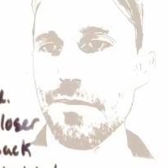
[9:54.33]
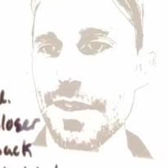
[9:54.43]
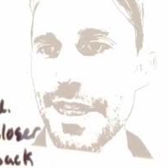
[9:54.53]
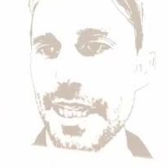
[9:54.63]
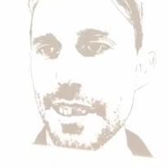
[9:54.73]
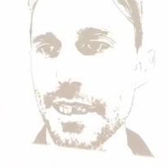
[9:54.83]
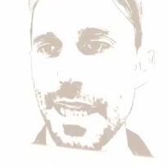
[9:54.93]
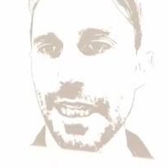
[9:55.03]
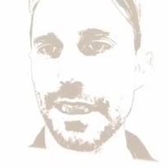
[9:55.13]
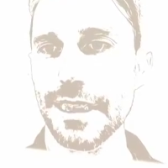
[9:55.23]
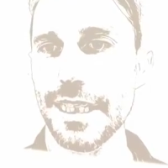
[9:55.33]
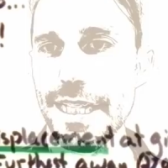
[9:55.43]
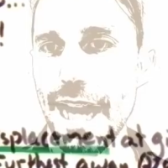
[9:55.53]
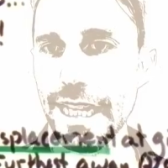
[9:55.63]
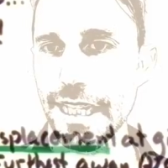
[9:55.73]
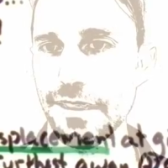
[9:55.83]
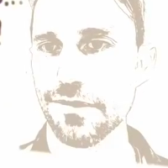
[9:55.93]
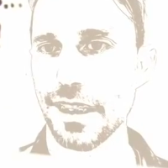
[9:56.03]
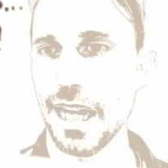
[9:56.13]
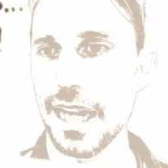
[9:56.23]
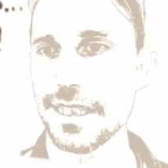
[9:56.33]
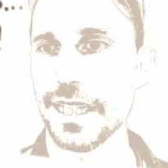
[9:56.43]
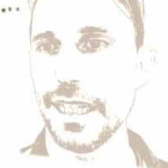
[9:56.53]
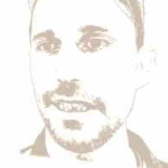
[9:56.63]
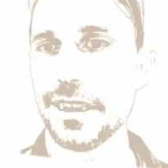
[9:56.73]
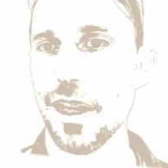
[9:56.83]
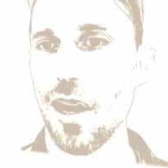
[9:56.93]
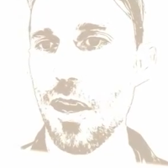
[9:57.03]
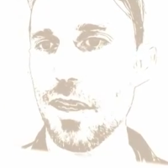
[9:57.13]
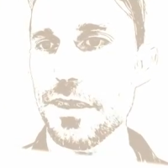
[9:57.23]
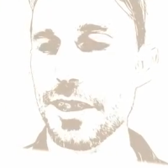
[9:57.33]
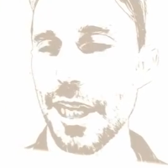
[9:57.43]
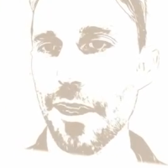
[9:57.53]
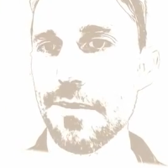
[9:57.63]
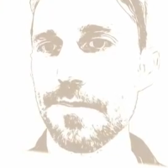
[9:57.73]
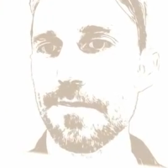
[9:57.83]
this is a negative velocity. also.